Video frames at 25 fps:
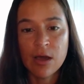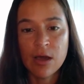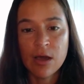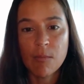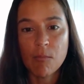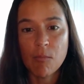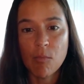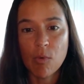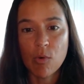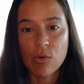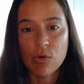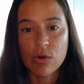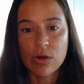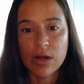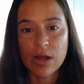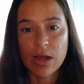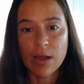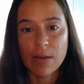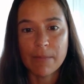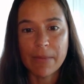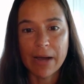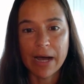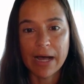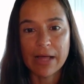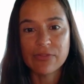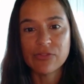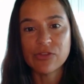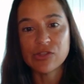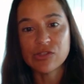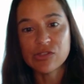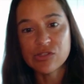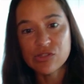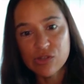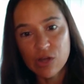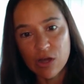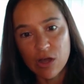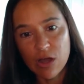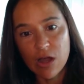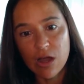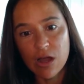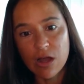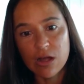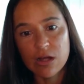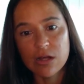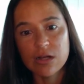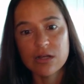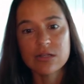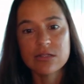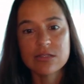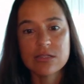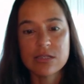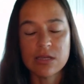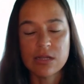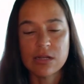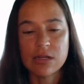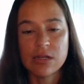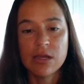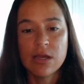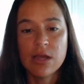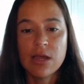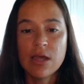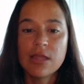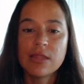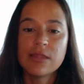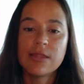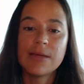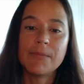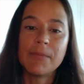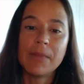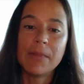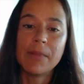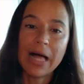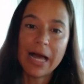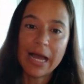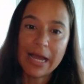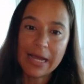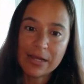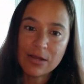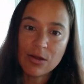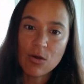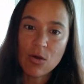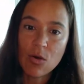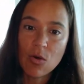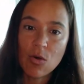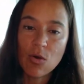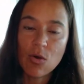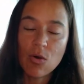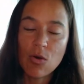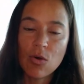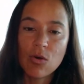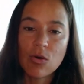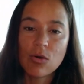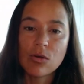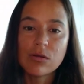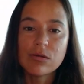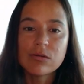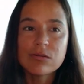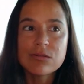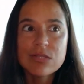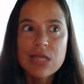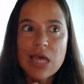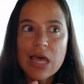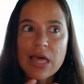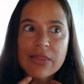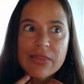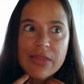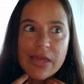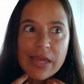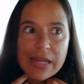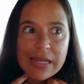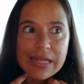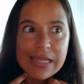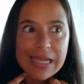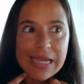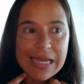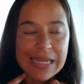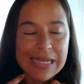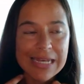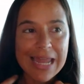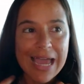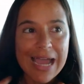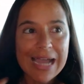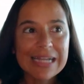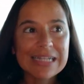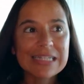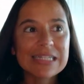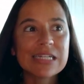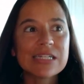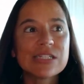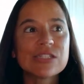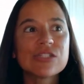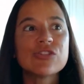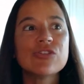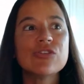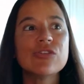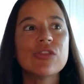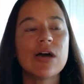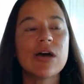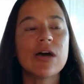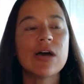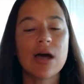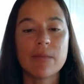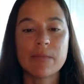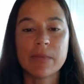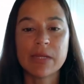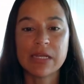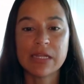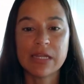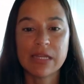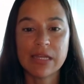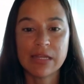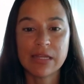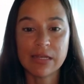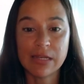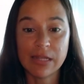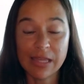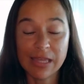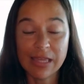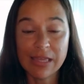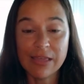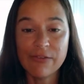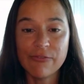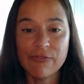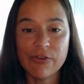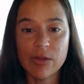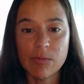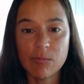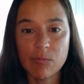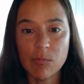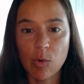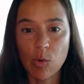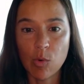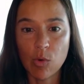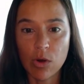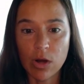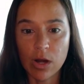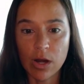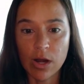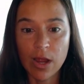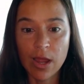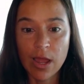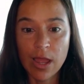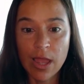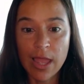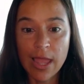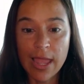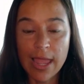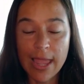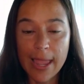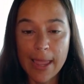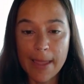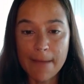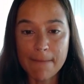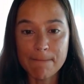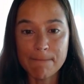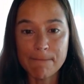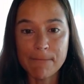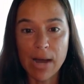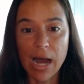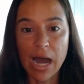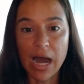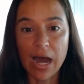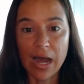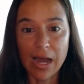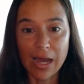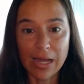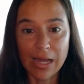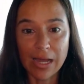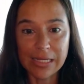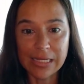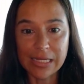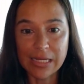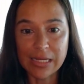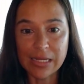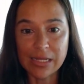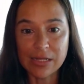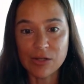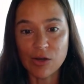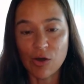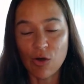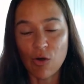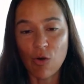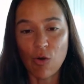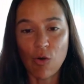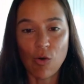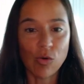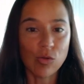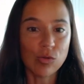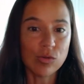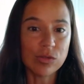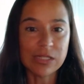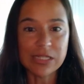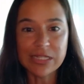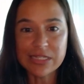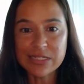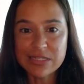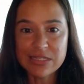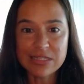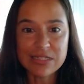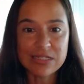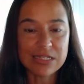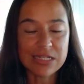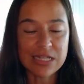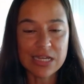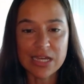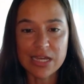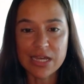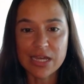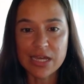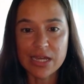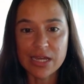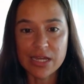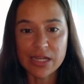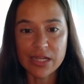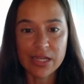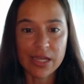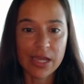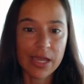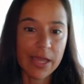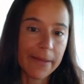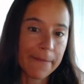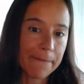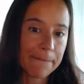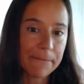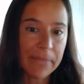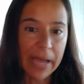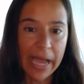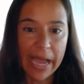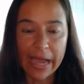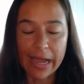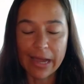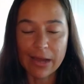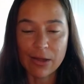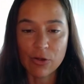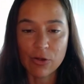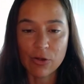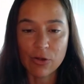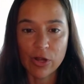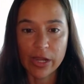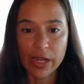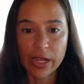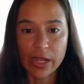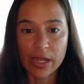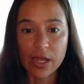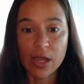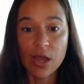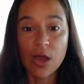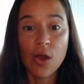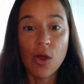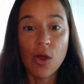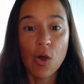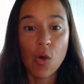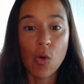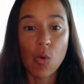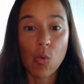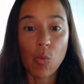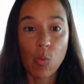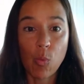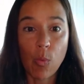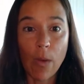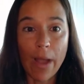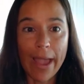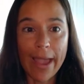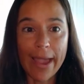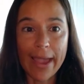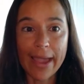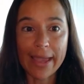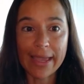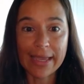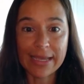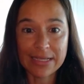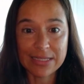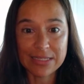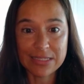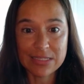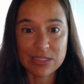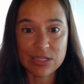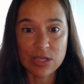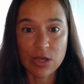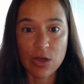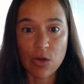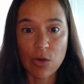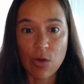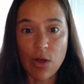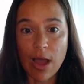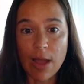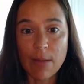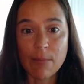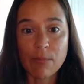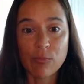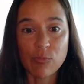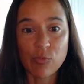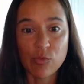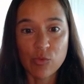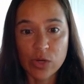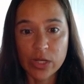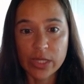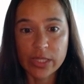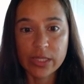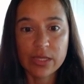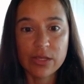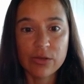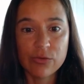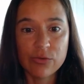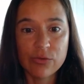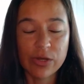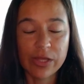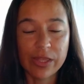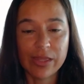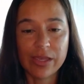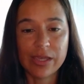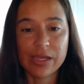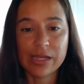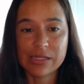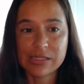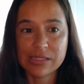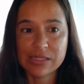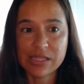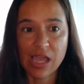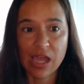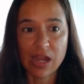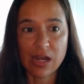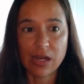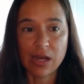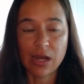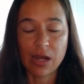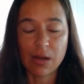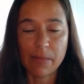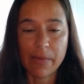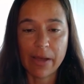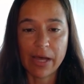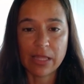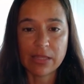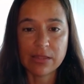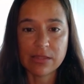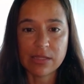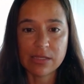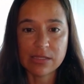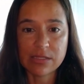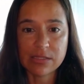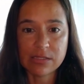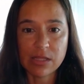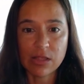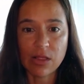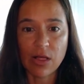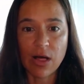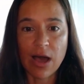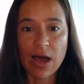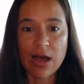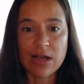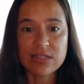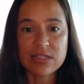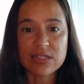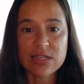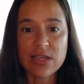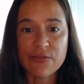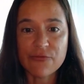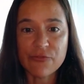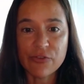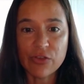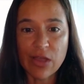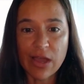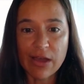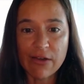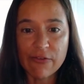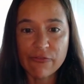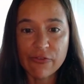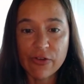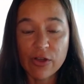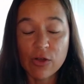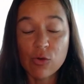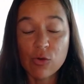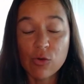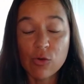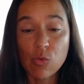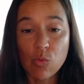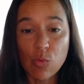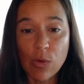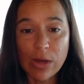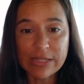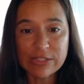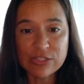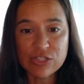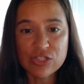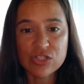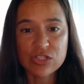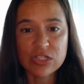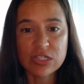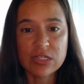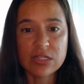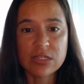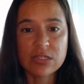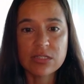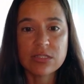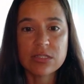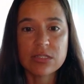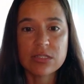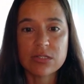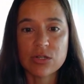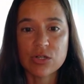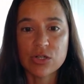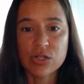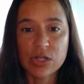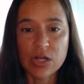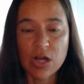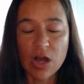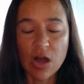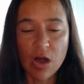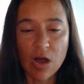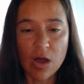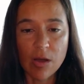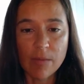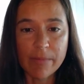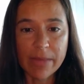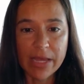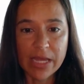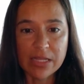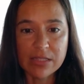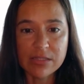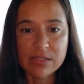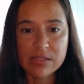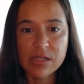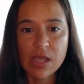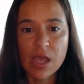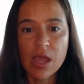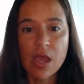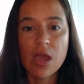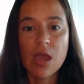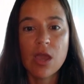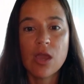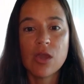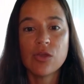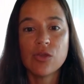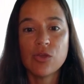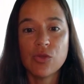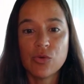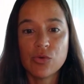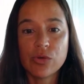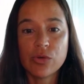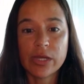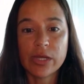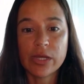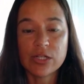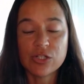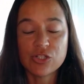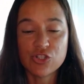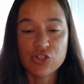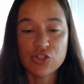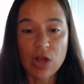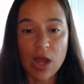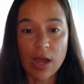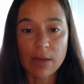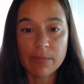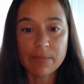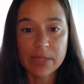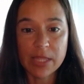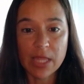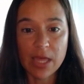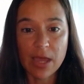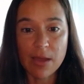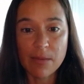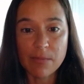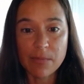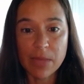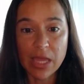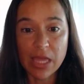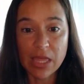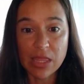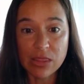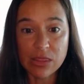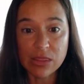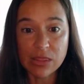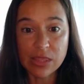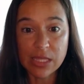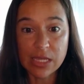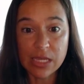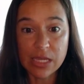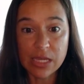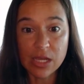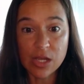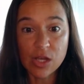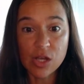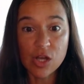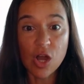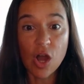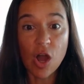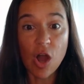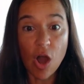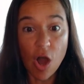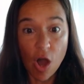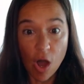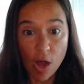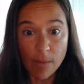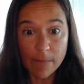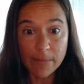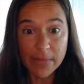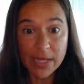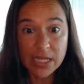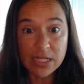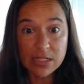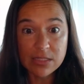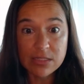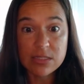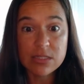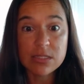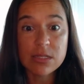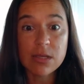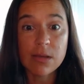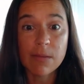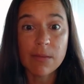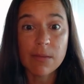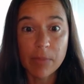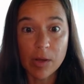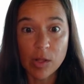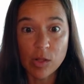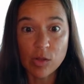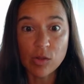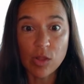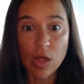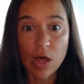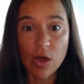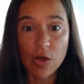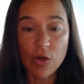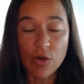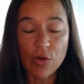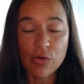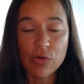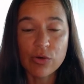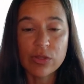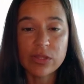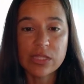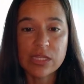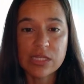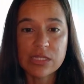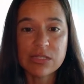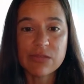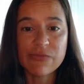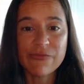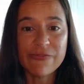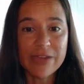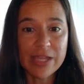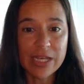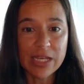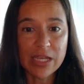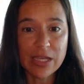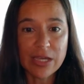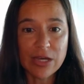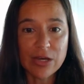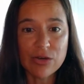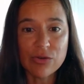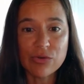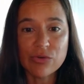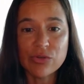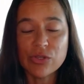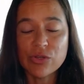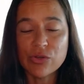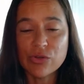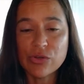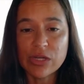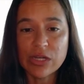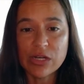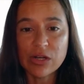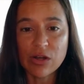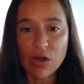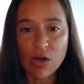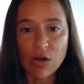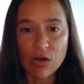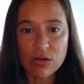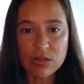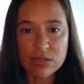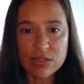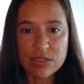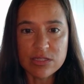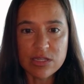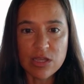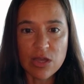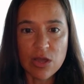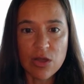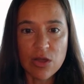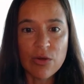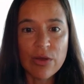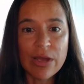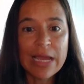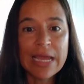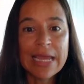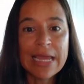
more about the stars and the black holes, and then connecting to them in even more embodied, holistic, empowering way. So I'm really, really excited about this class. If you have questions or comments, you can drop them in the comments below this video. You can also